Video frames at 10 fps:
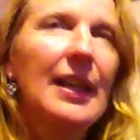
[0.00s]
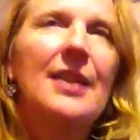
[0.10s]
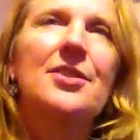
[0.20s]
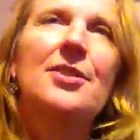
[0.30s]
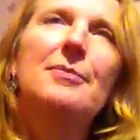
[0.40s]

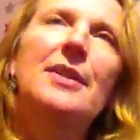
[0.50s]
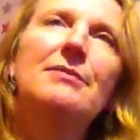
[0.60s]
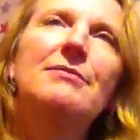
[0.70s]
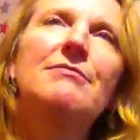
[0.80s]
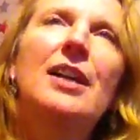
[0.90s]
As to
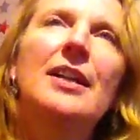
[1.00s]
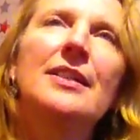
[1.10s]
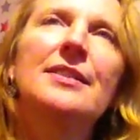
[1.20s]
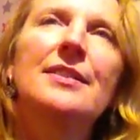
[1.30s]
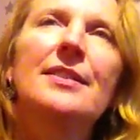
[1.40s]
my
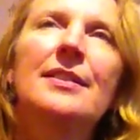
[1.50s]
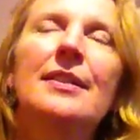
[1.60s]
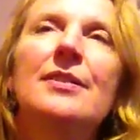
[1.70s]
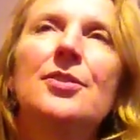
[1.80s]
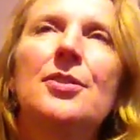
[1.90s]
right
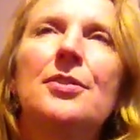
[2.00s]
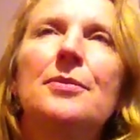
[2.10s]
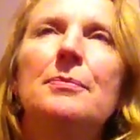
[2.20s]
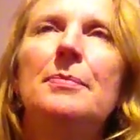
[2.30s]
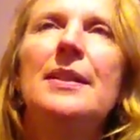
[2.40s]

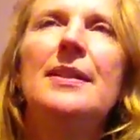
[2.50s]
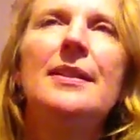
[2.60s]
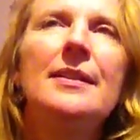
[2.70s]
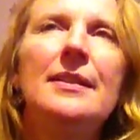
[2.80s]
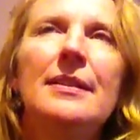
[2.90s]
to
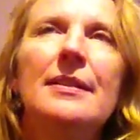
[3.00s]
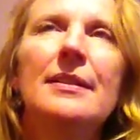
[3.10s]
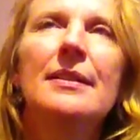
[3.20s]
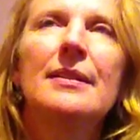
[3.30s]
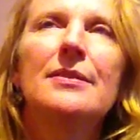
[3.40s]
be
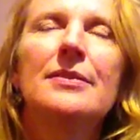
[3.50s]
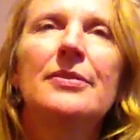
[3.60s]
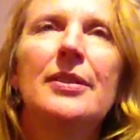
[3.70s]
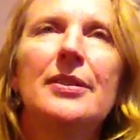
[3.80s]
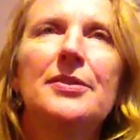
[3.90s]
in
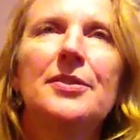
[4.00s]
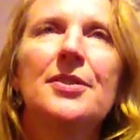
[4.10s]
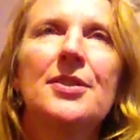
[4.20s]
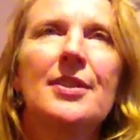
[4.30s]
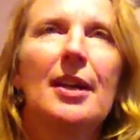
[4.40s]

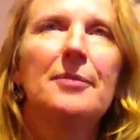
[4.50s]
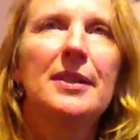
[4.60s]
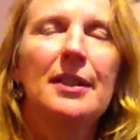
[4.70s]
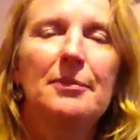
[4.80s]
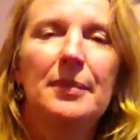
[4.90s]
France, I
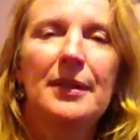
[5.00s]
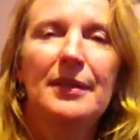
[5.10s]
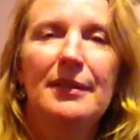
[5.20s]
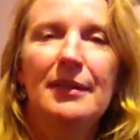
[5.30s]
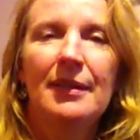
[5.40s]
mean, I've
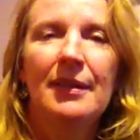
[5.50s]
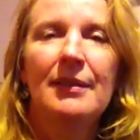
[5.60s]
been